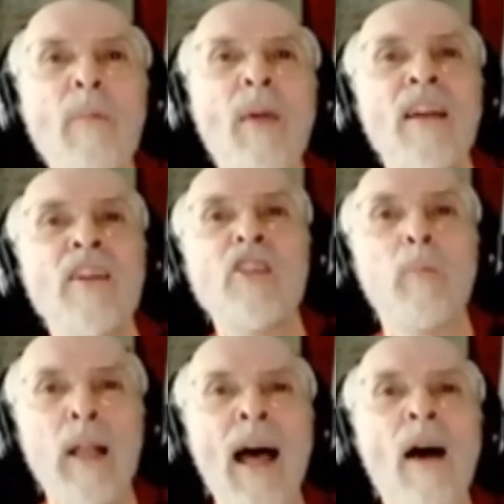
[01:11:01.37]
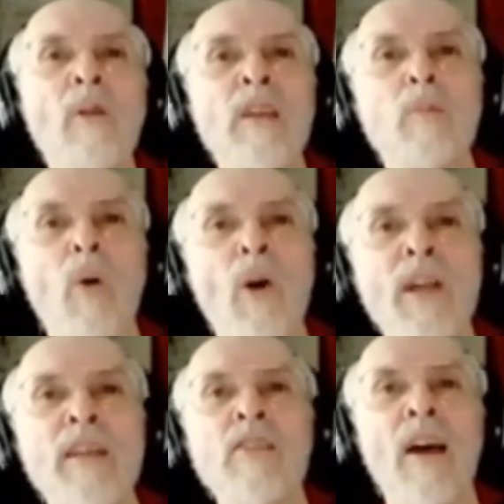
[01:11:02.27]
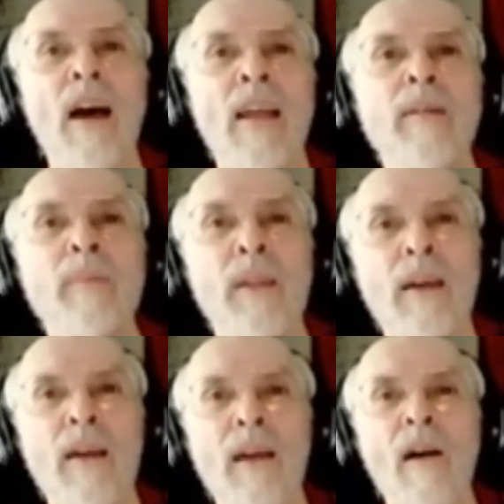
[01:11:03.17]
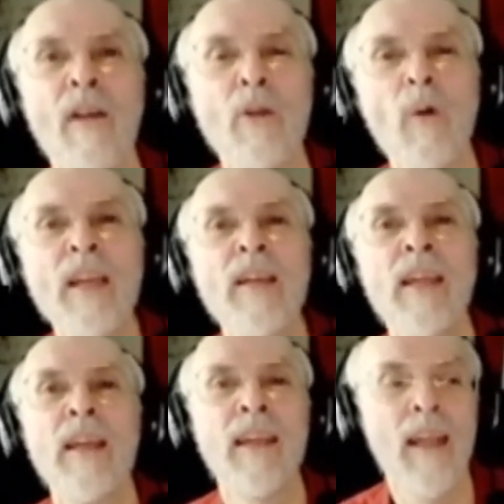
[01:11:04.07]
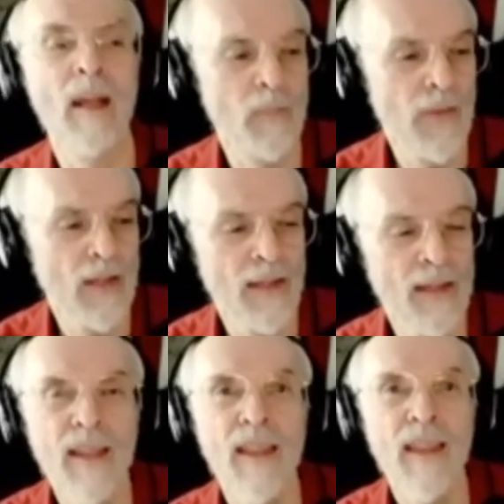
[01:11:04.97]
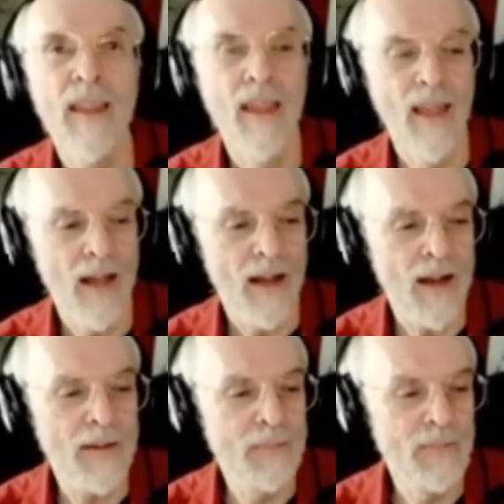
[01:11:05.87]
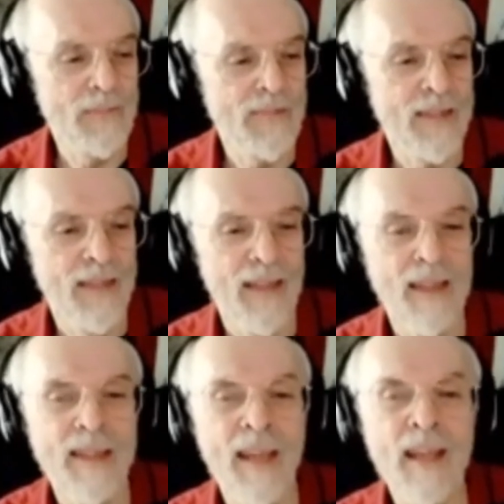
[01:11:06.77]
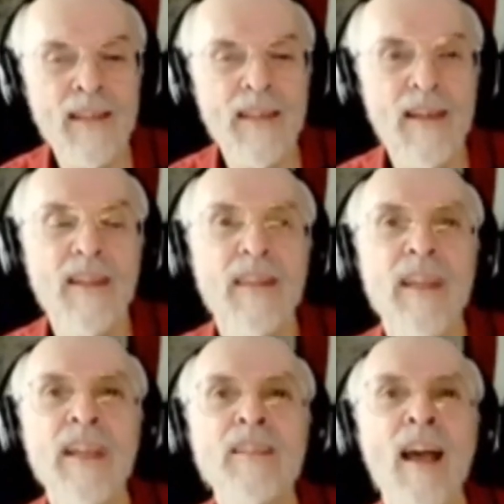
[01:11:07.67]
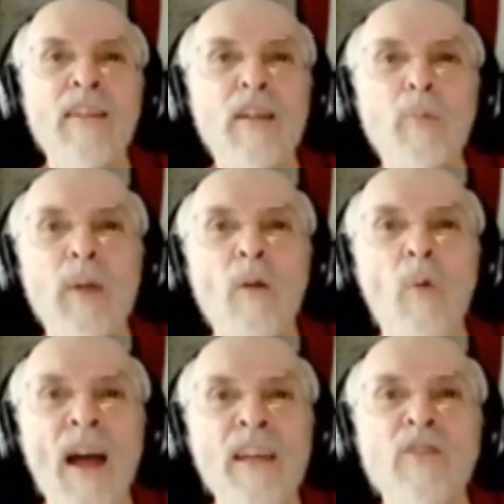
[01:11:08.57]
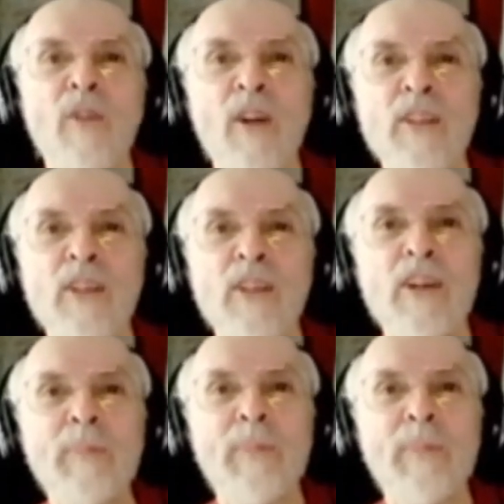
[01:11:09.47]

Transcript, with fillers: I manage to plow his point aside on the way to hitting him? Can the Italian be a wise vulgar?